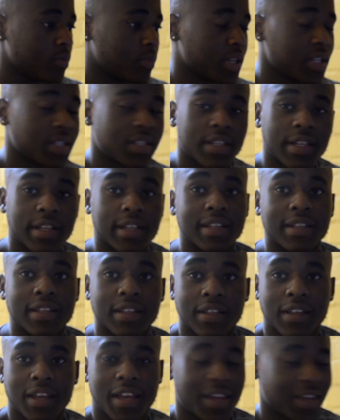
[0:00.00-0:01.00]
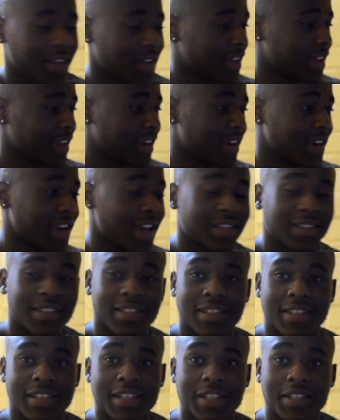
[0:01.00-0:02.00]
basically,
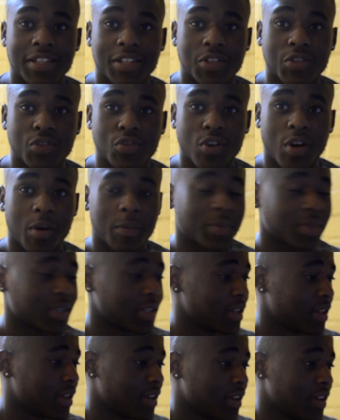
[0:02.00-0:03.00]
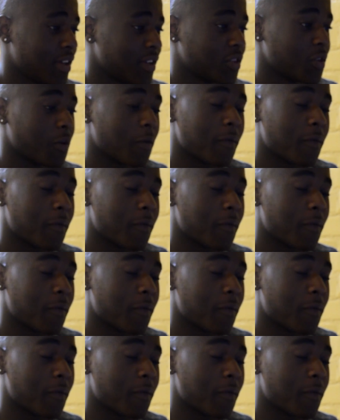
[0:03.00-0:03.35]
Nasty C just dropped the